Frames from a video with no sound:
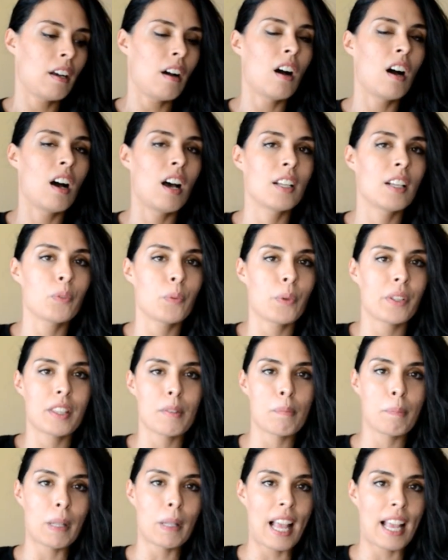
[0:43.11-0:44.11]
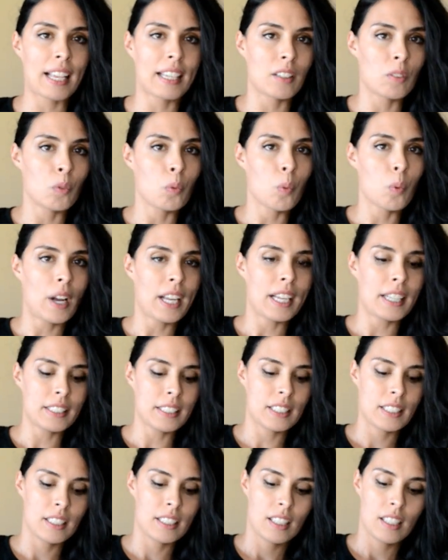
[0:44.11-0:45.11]
on with the black and
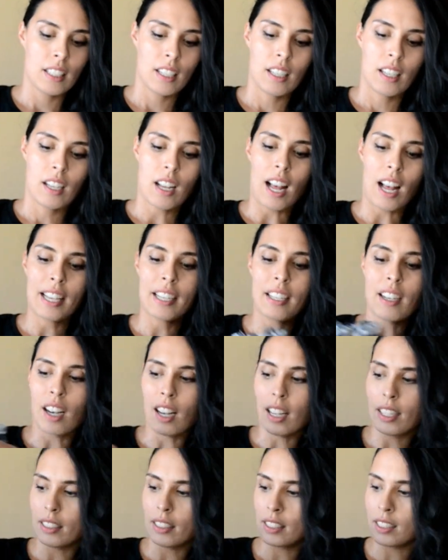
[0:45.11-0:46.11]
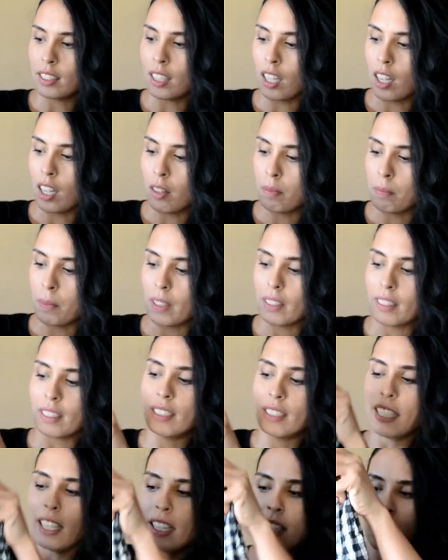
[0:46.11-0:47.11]
white, I got some
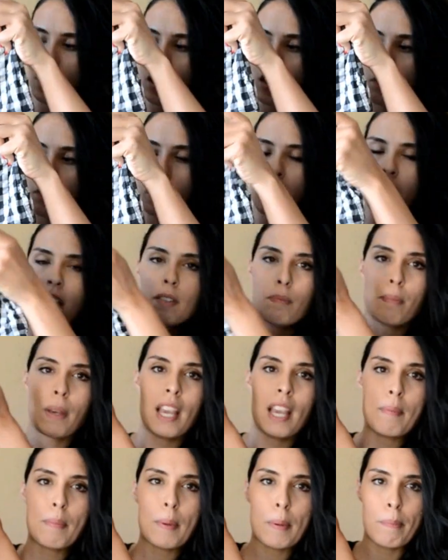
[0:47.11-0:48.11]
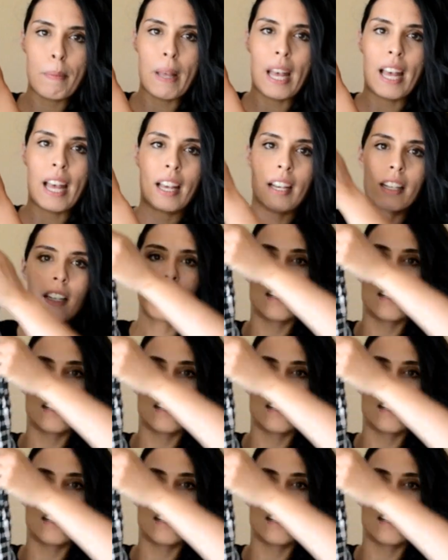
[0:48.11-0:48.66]
gingham paper bag